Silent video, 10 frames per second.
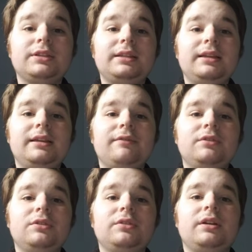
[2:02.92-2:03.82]
State
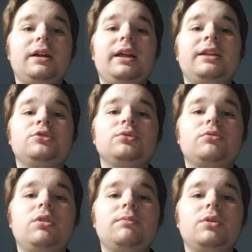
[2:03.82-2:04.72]
Governor Andrew
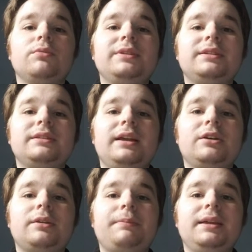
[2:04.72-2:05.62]
Cuomo recently
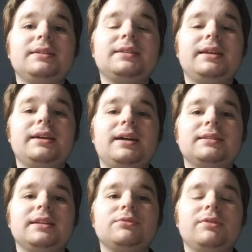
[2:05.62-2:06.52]
held a PSA
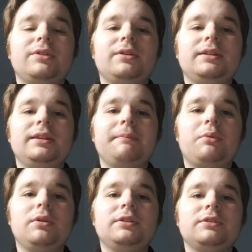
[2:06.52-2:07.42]
contest regarding the
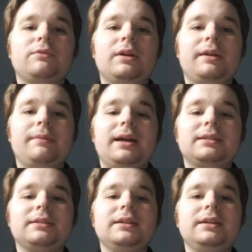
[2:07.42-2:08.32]
importance of wearing a
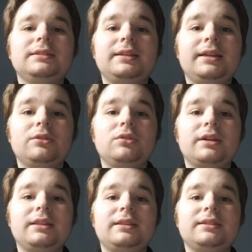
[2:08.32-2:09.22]
mask. Take a
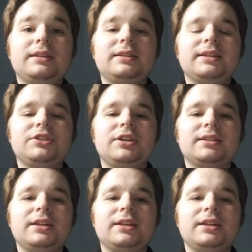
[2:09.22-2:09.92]
look at this SHS